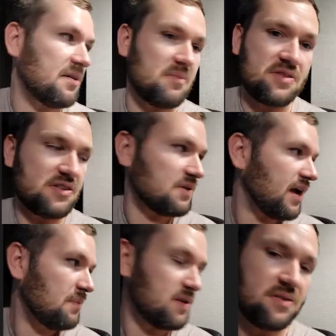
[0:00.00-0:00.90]
am so
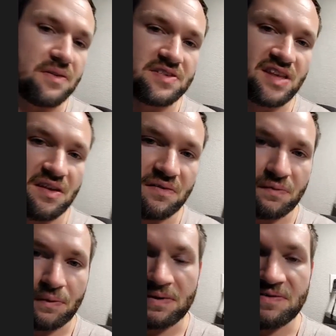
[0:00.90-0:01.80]
happy to have saved
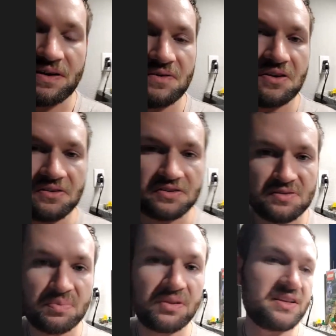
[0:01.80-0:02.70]

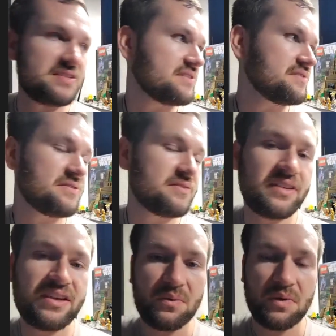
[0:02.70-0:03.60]
$55 plus
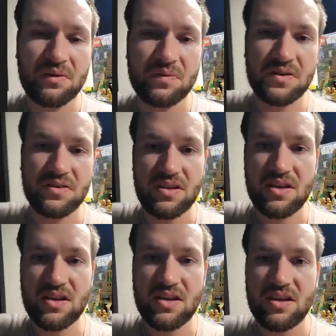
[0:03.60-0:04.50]
whatever
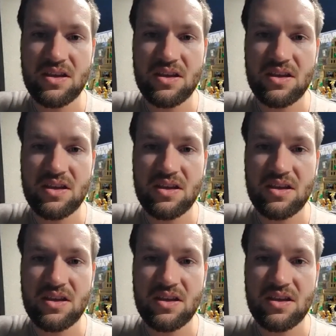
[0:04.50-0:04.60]
the